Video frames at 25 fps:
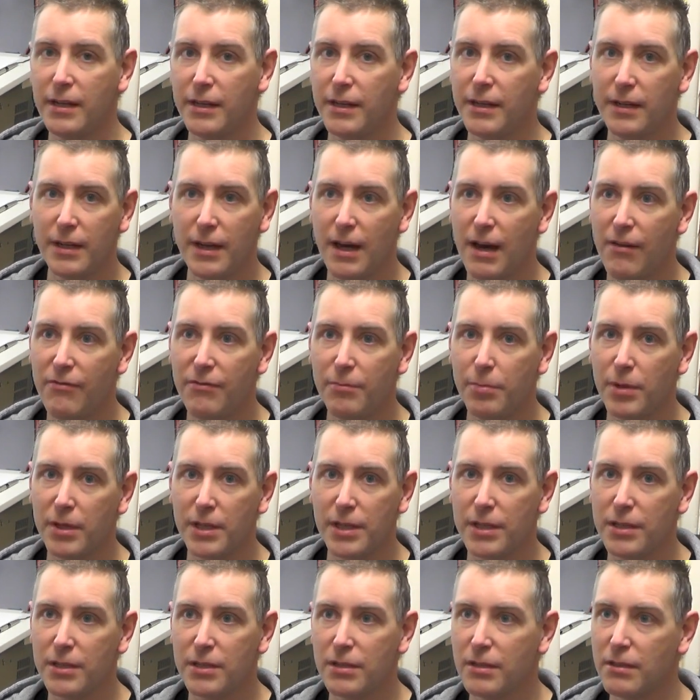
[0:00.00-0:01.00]
and
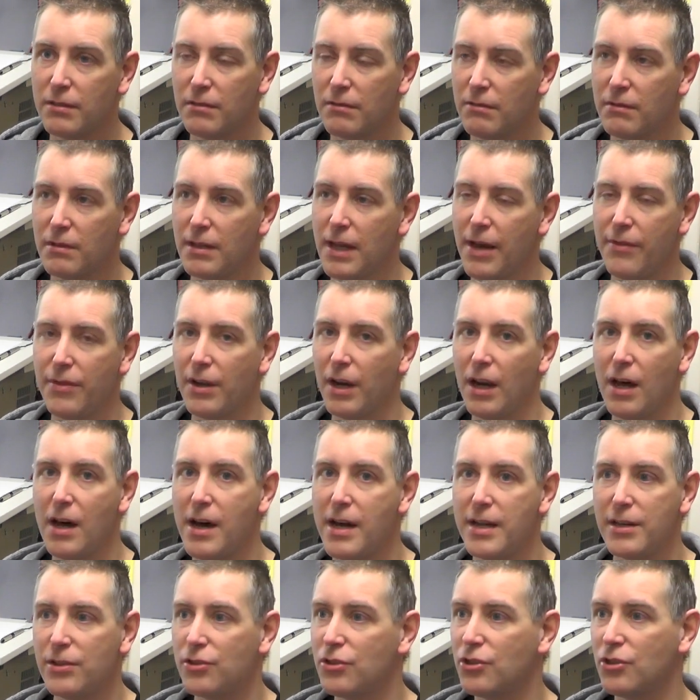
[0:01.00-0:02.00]
everybody's down the
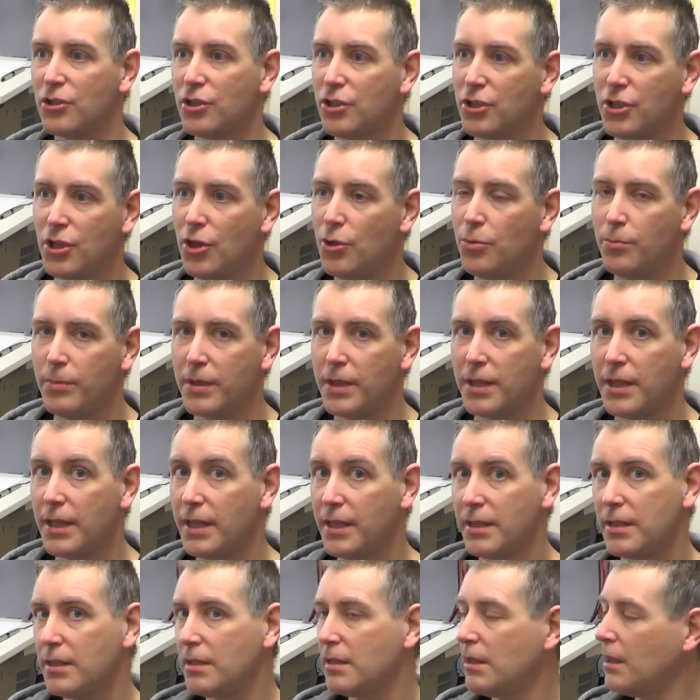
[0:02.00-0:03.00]
line has just assumed that
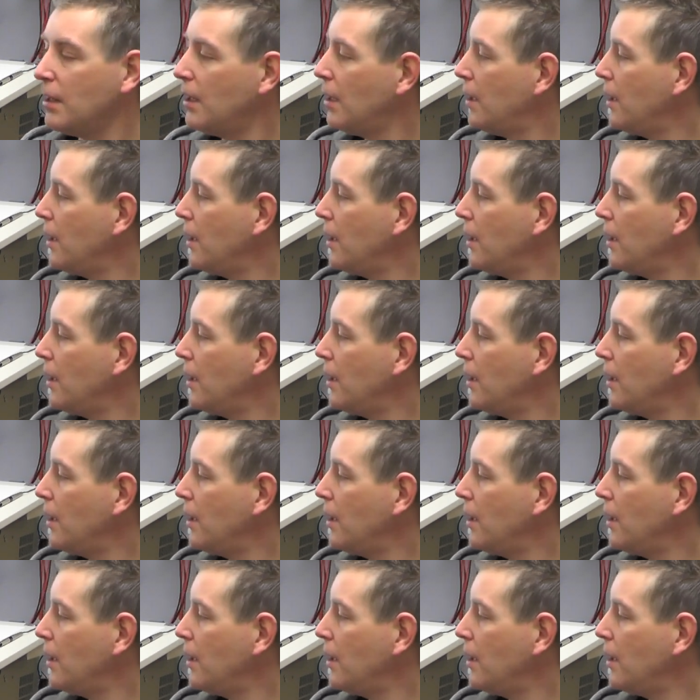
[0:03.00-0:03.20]
it's